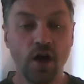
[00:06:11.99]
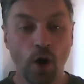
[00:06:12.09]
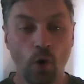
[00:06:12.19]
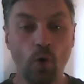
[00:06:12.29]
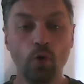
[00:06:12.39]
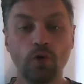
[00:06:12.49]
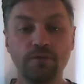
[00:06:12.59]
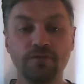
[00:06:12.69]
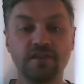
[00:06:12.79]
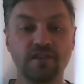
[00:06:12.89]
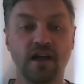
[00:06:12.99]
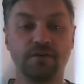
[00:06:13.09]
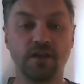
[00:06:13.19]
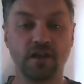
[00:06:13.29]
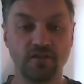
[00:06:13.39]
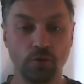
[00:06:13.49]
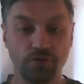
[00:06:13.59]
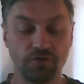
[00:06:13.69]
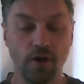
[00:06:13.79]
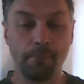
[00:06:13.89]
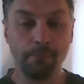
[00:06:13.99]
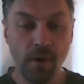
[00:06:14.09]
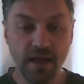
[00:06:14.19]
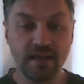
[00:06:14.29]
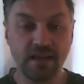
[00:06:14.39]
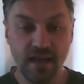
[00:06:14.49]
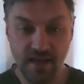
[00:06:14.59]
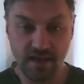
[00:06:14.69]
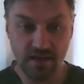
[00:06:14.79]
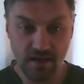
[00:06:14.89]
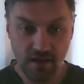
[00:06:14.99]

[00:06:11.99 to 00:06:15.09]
All of the stuff that a sorcerer might need,